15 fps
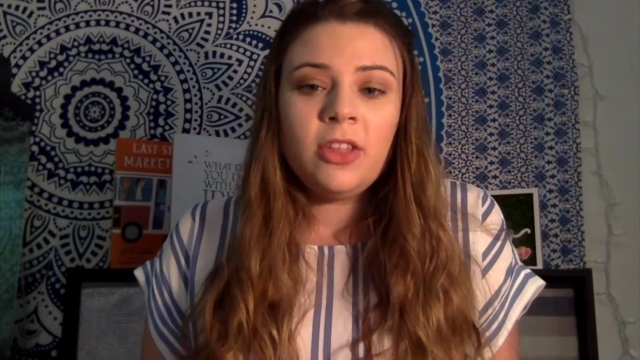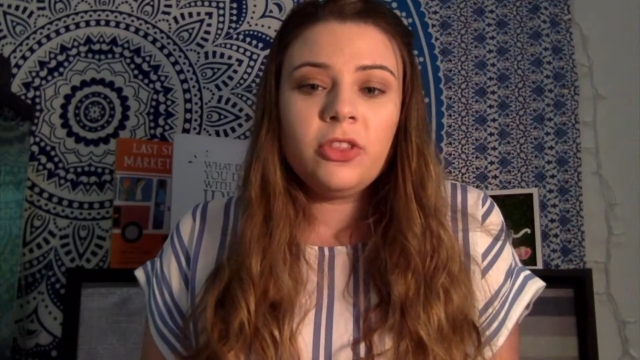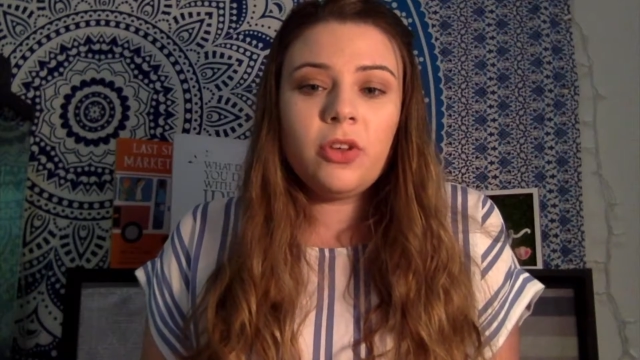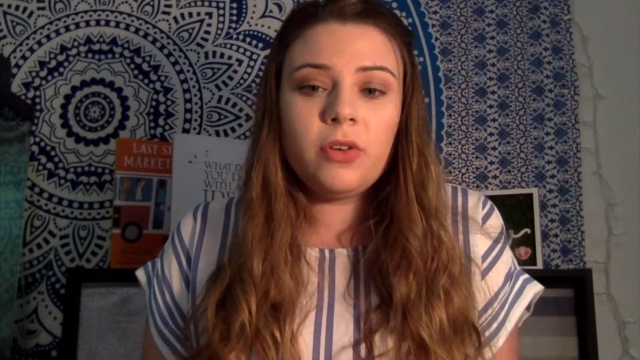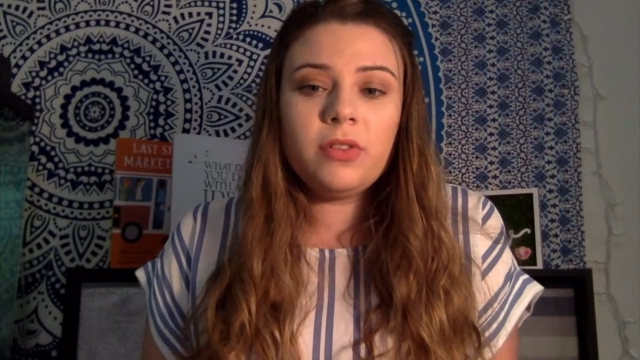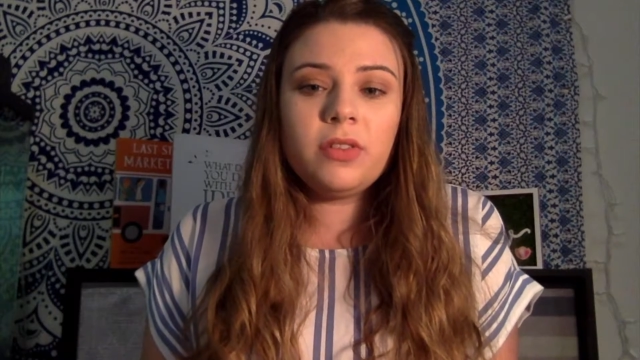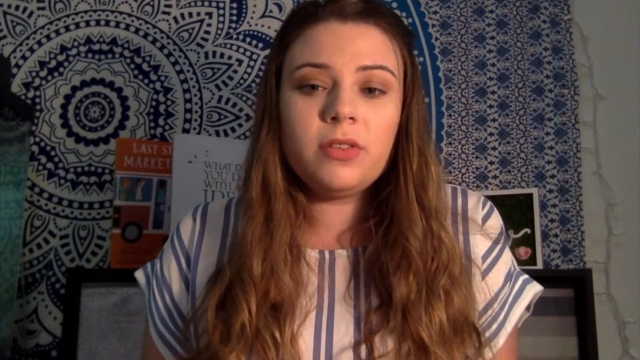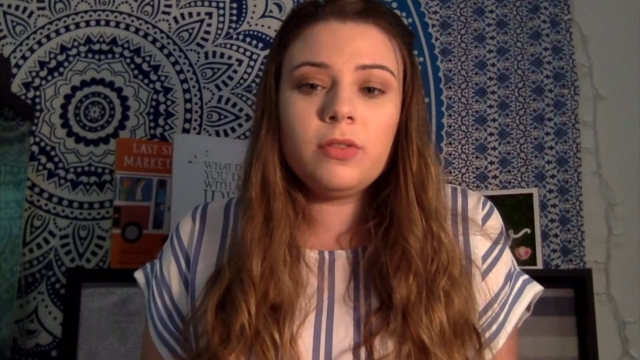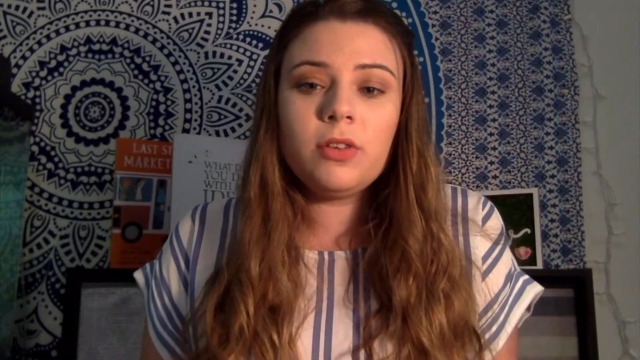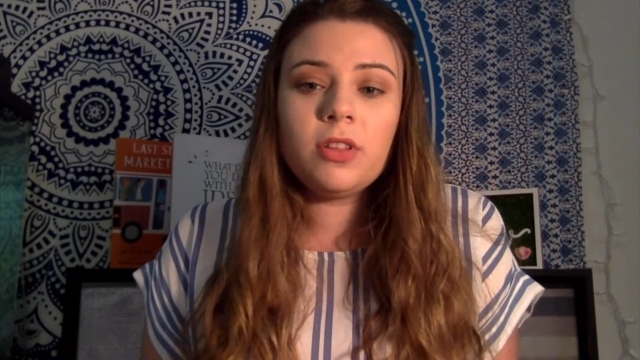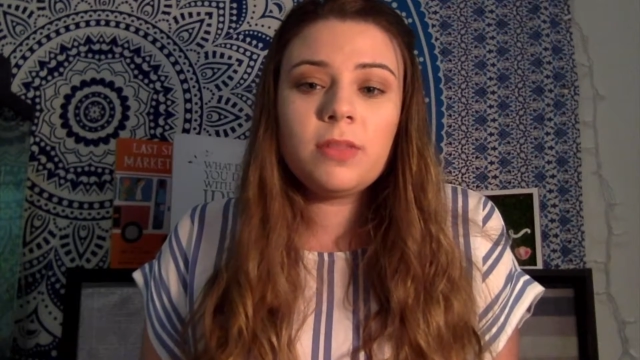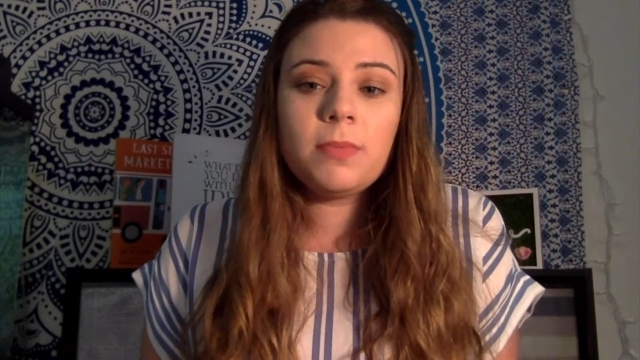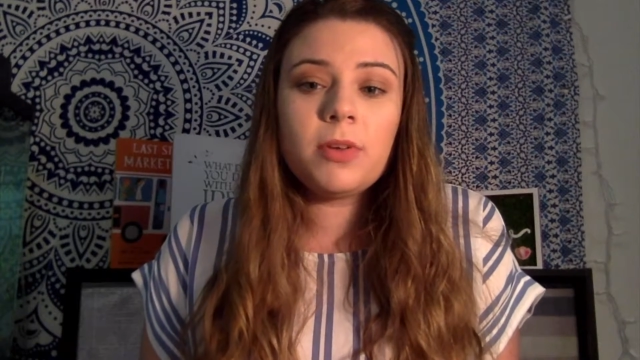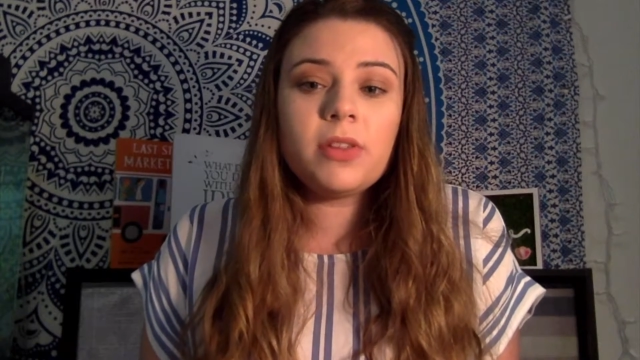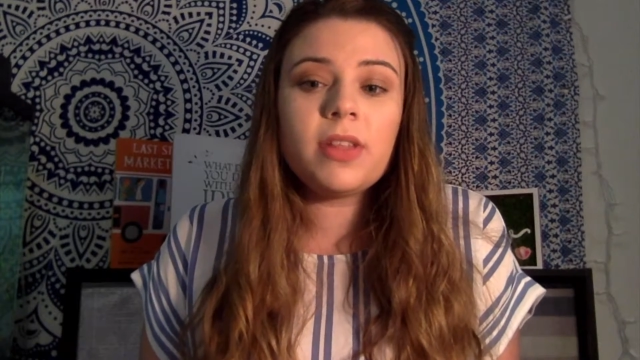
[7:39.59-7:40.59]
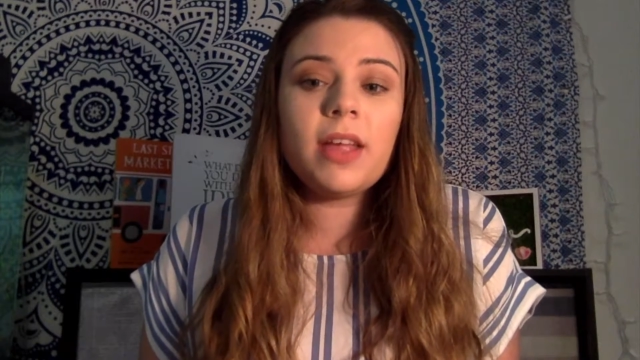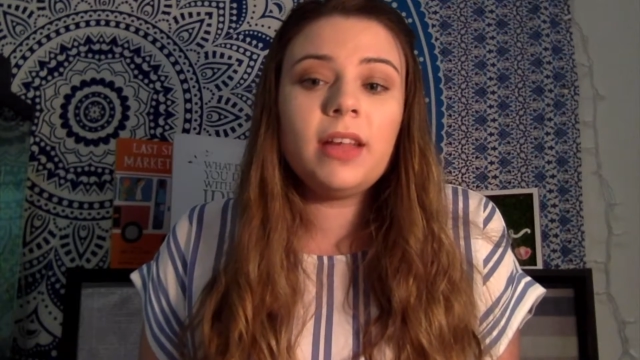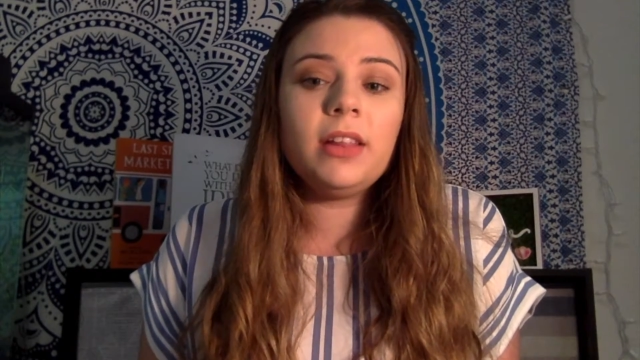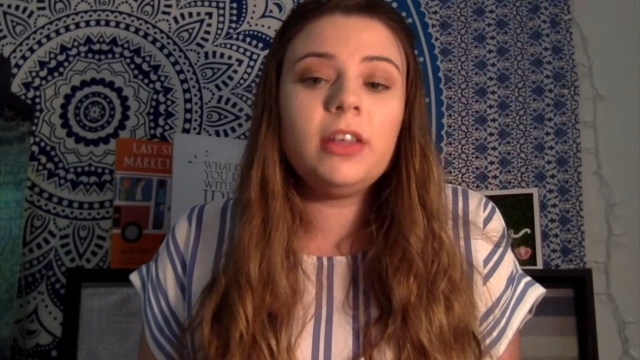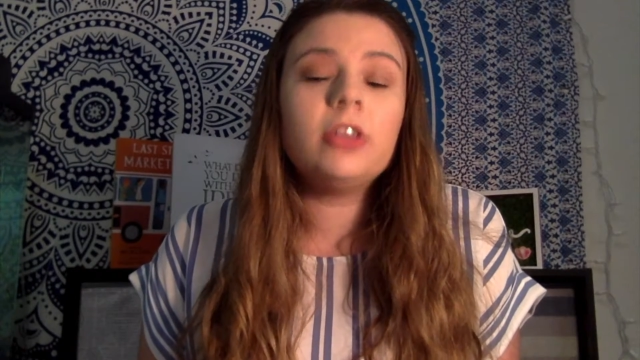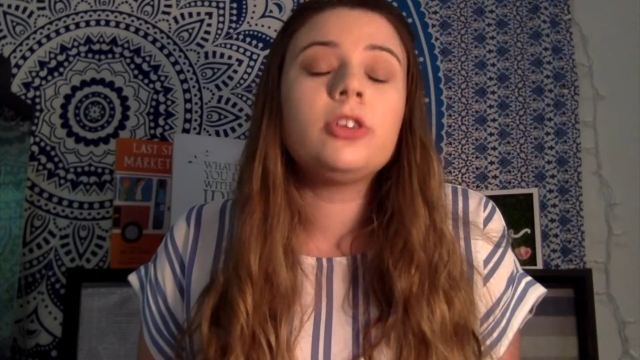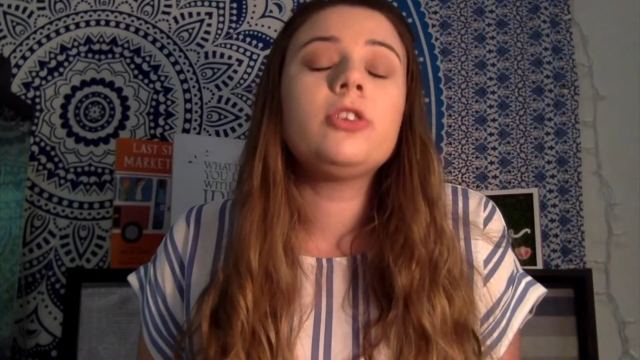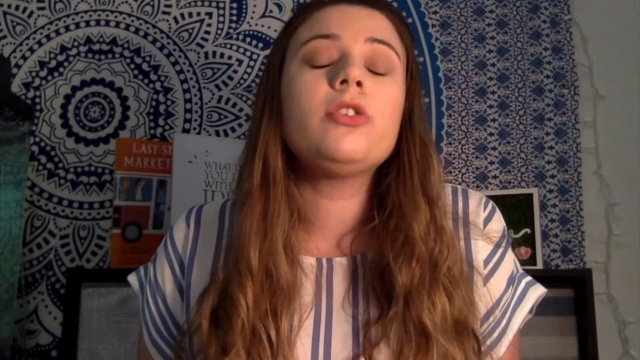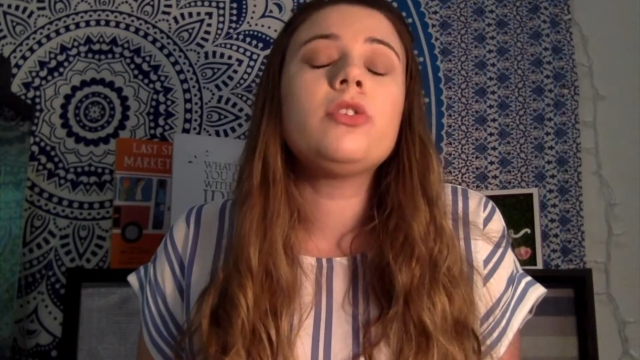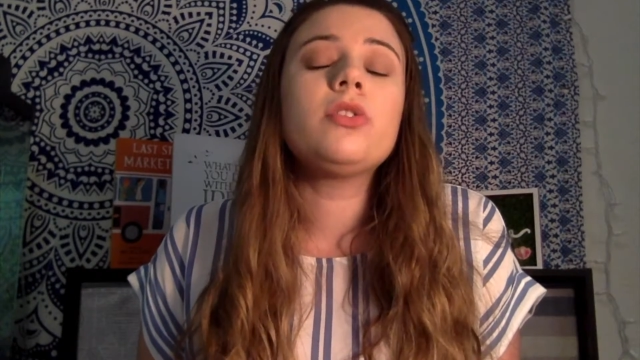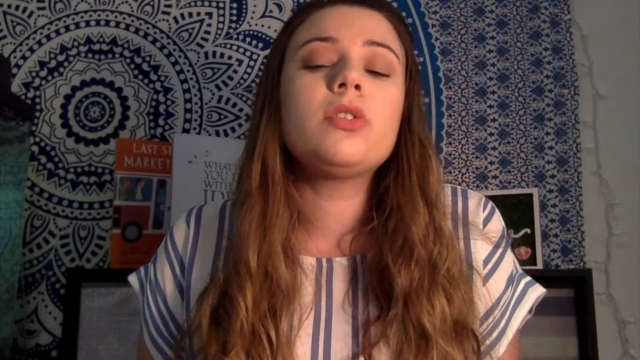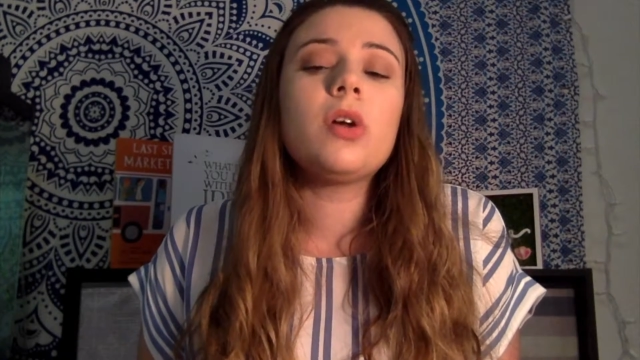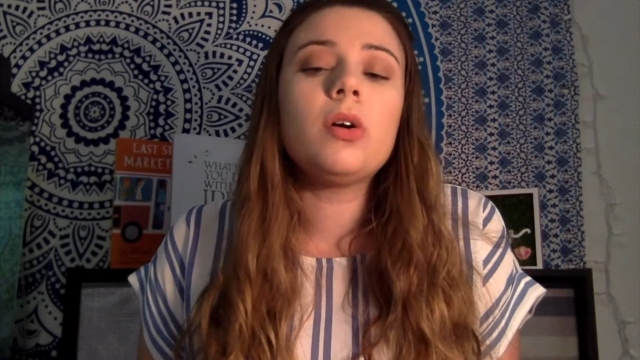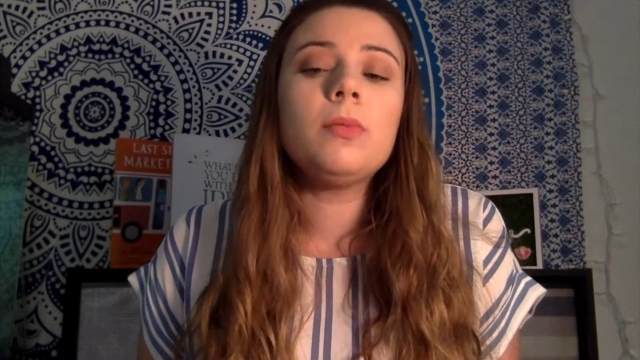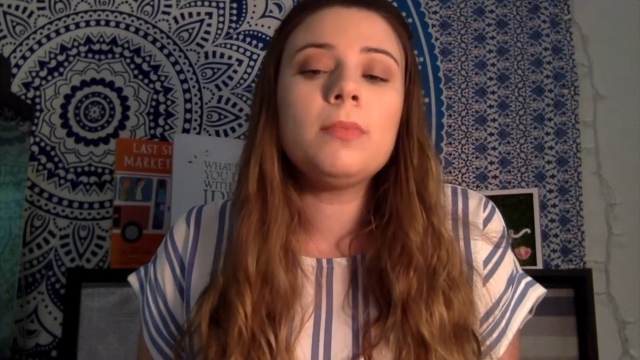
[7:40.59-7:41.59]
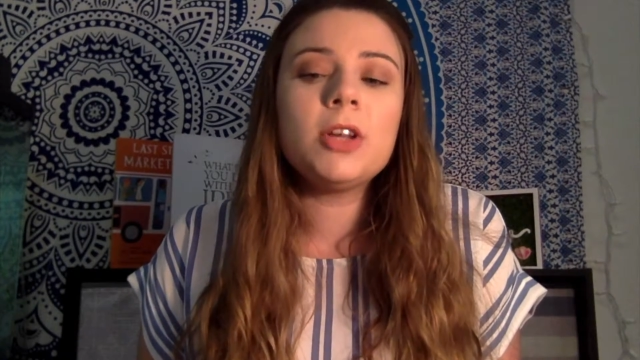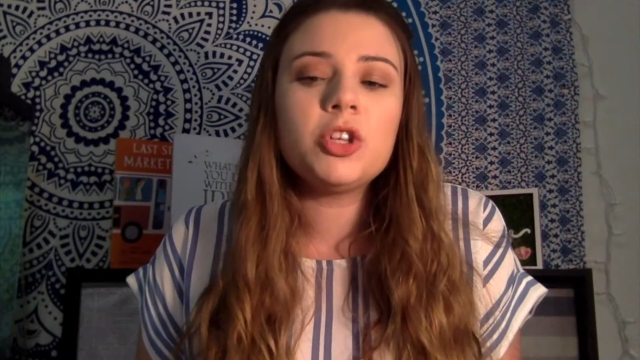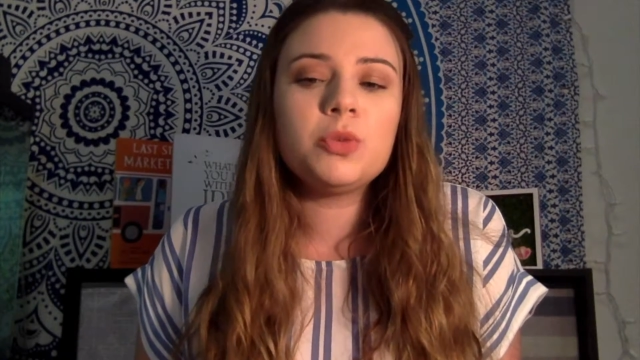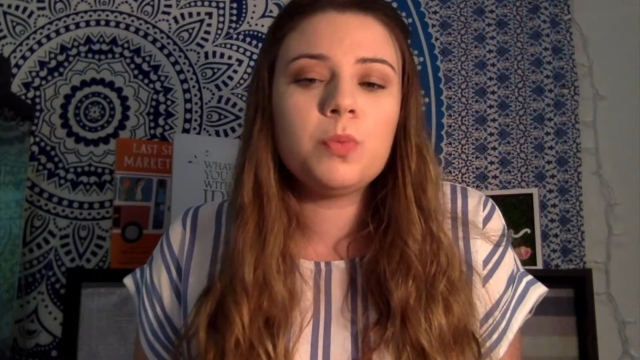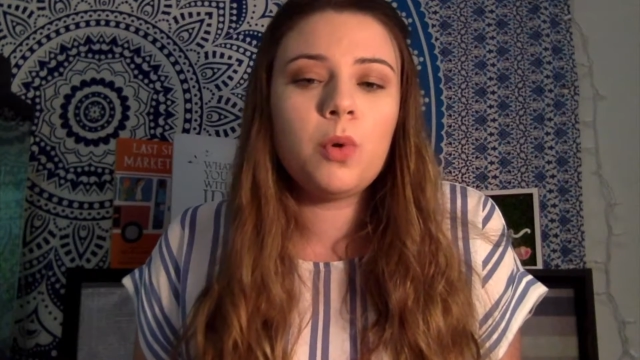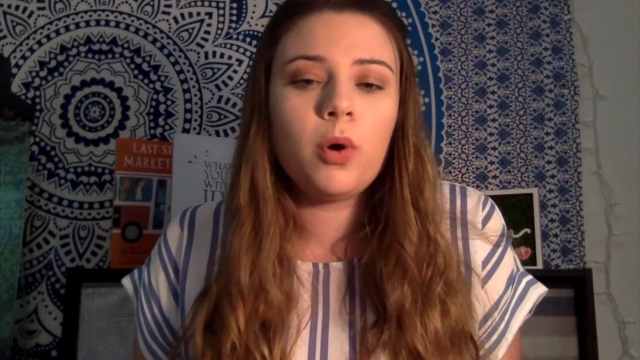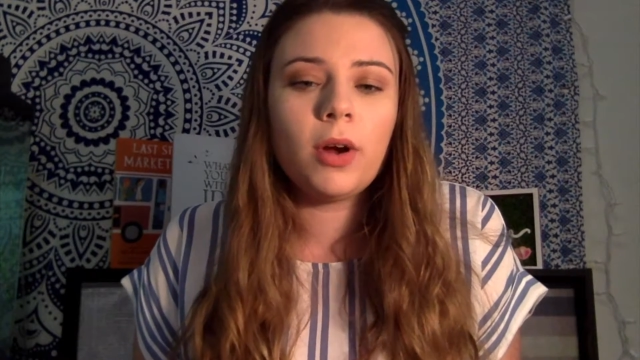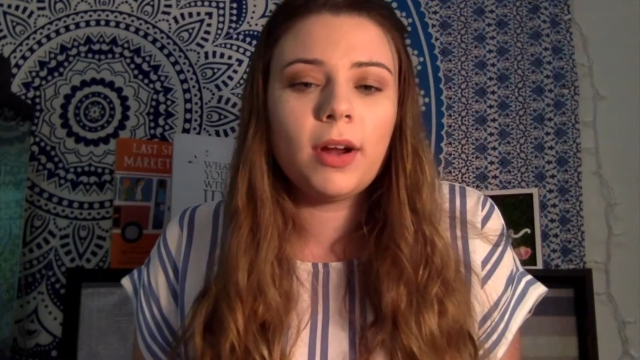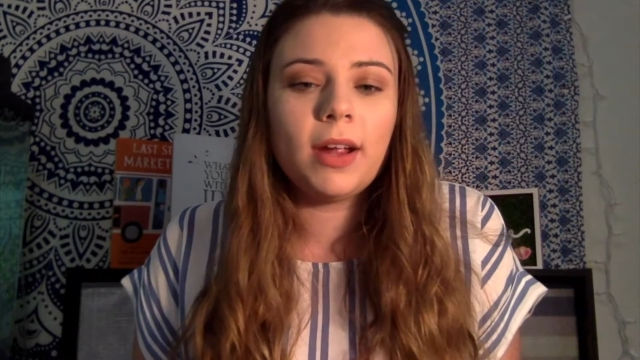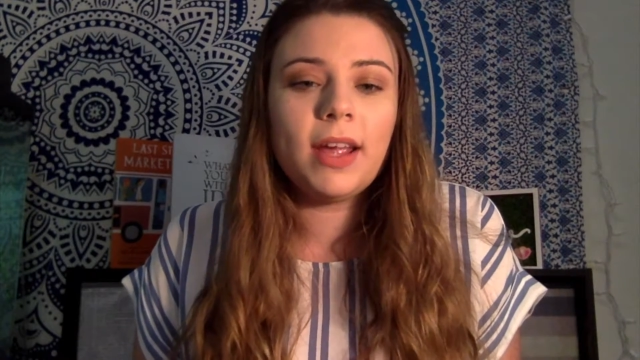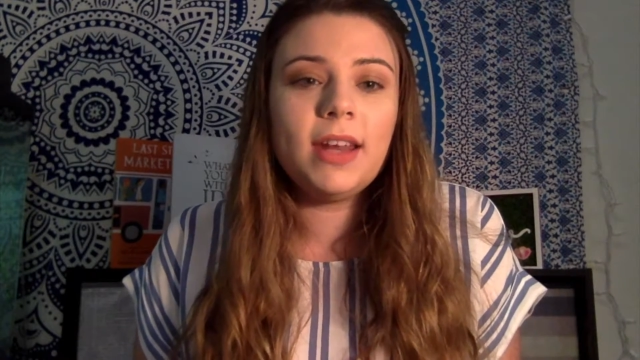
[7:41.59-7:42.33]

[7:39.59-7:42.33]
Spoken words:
Those students most likely learned so much more,